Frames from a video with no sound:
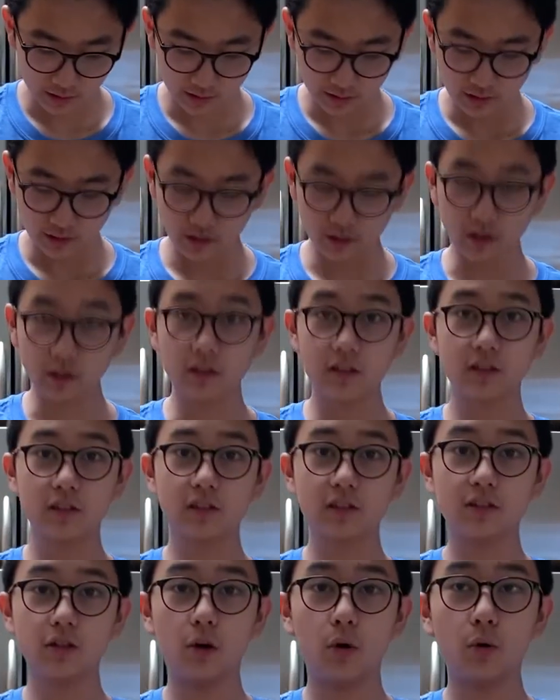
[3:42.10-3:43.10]
It looks
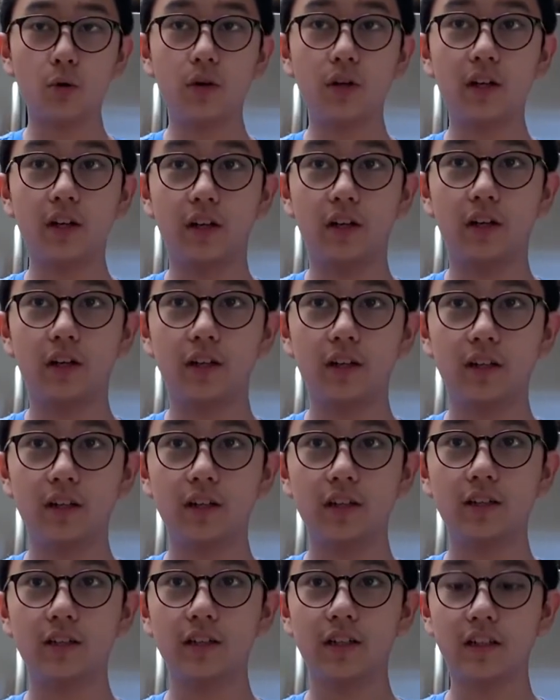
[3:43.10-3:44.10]
so good.
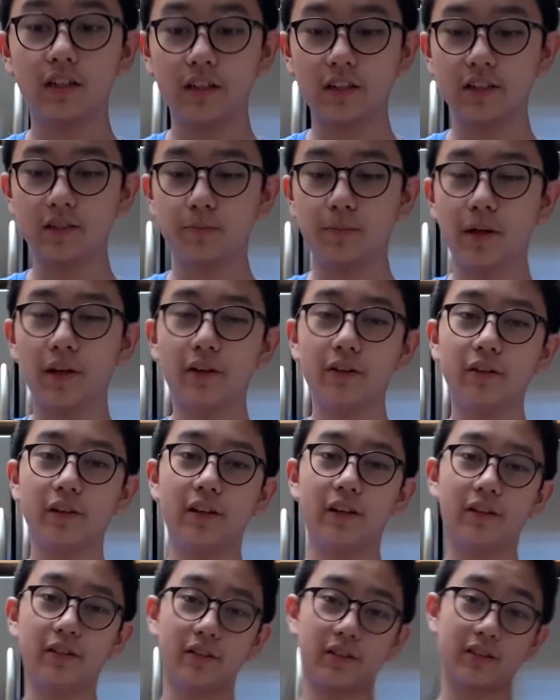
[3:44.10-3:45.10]
It's better than
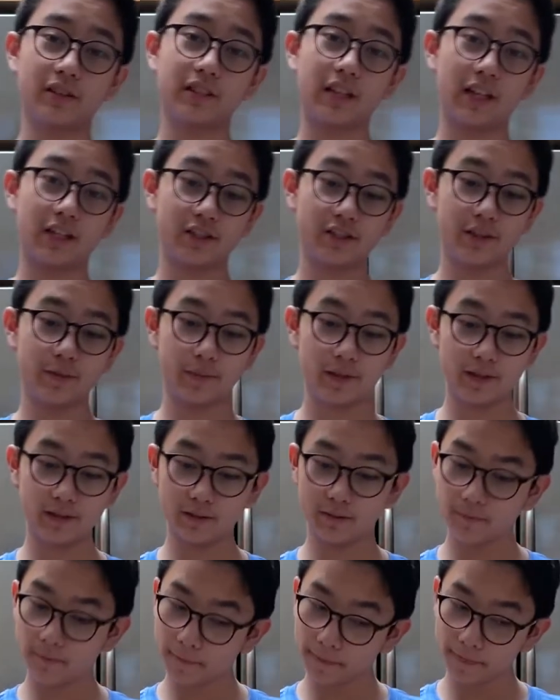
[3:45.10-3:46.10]
it looks, actually, but
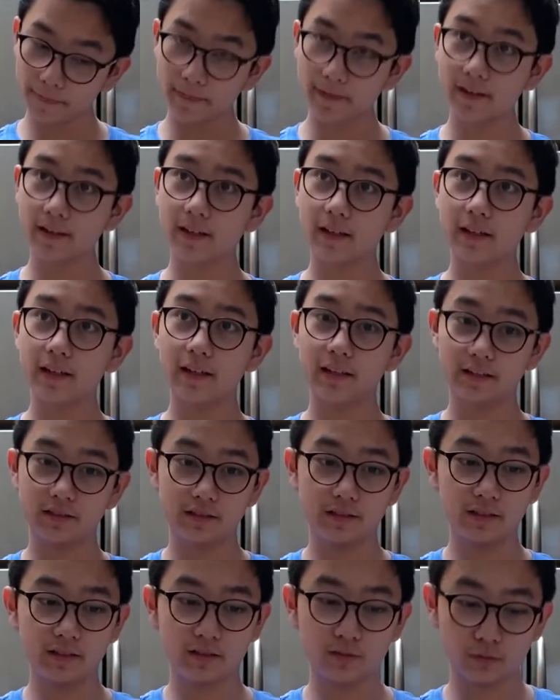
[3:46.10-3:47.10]

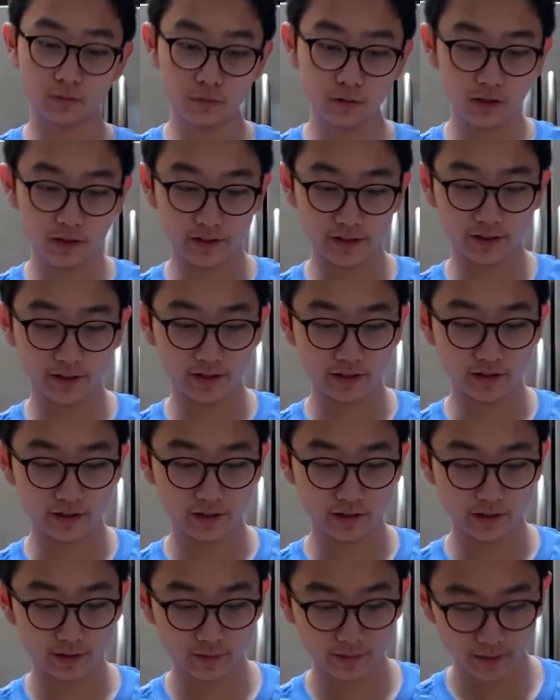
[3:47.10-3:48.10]
it's really good.
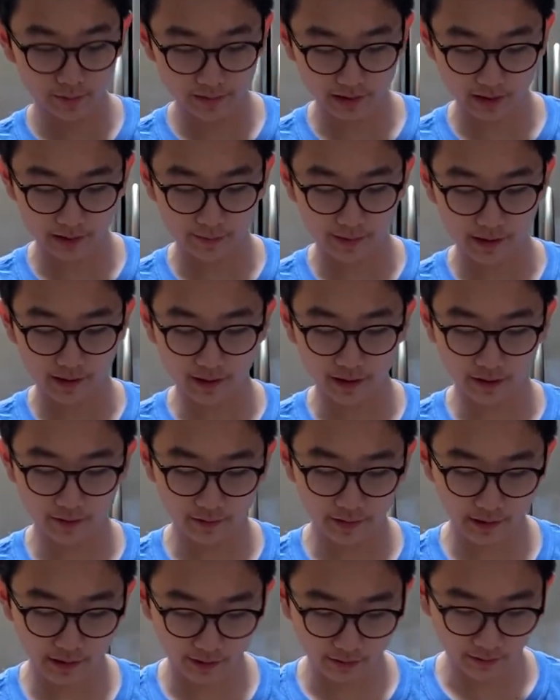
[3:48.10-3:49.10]
Let me take a bite out of it
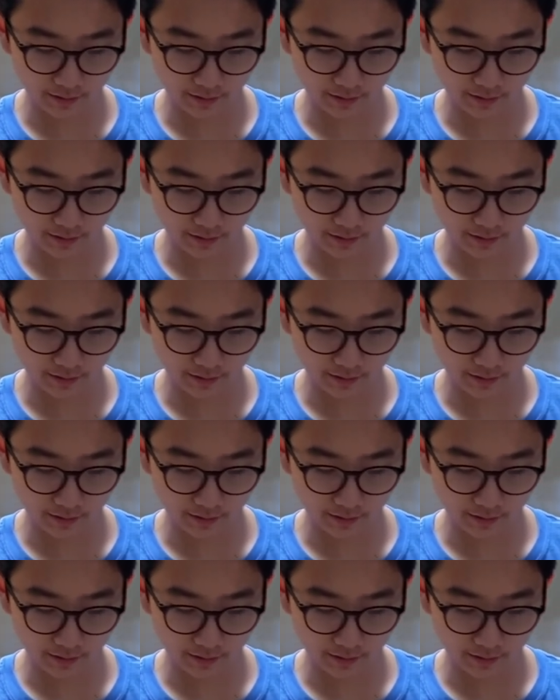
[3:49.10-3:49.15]
right now.